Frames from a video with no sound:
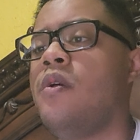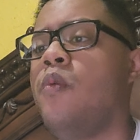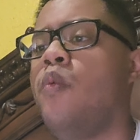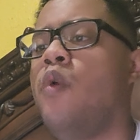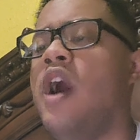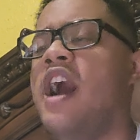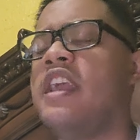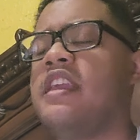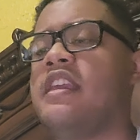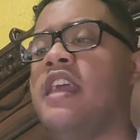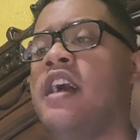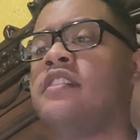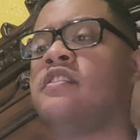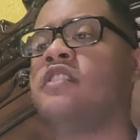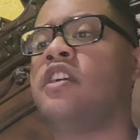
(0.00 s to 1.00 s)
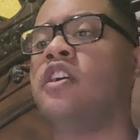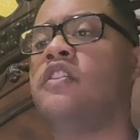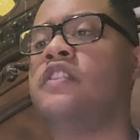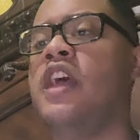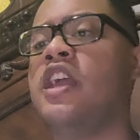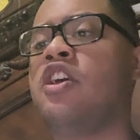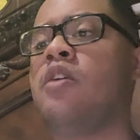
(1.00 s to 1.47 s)
Well, I guess
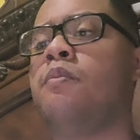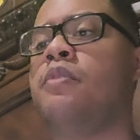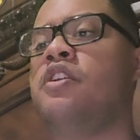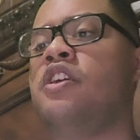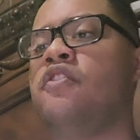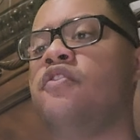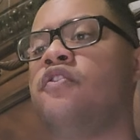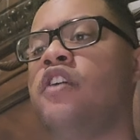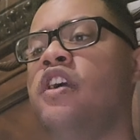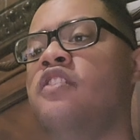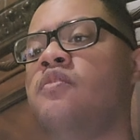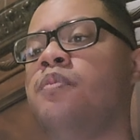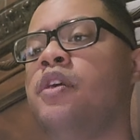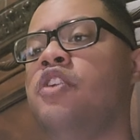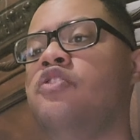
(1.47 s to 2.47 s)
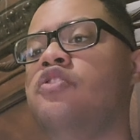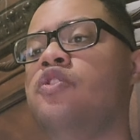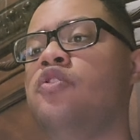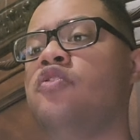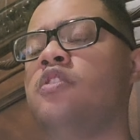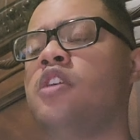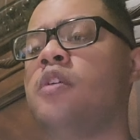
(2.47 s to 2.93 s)
they could be your friends, but
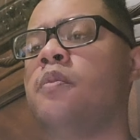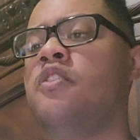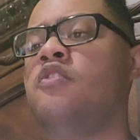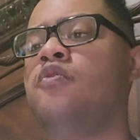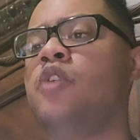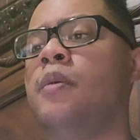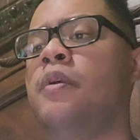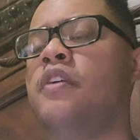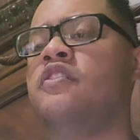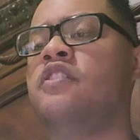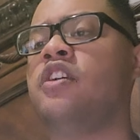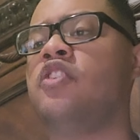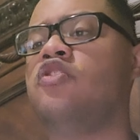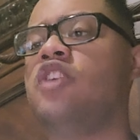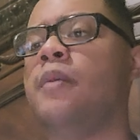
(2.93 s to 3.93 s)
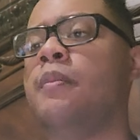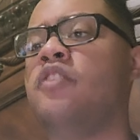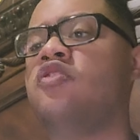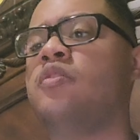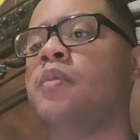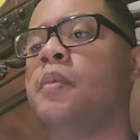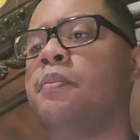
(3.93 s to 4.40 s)
usually with robots that got
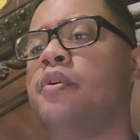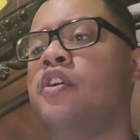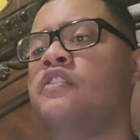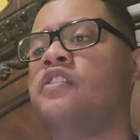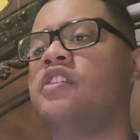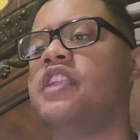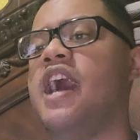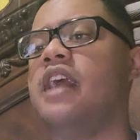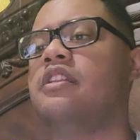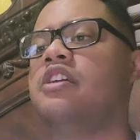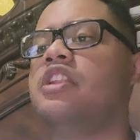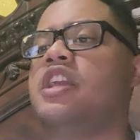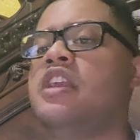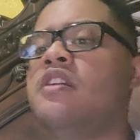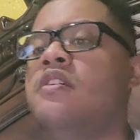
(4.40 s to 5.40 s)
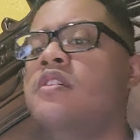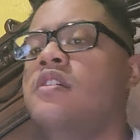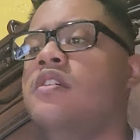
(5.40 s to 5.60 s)
much of a personality.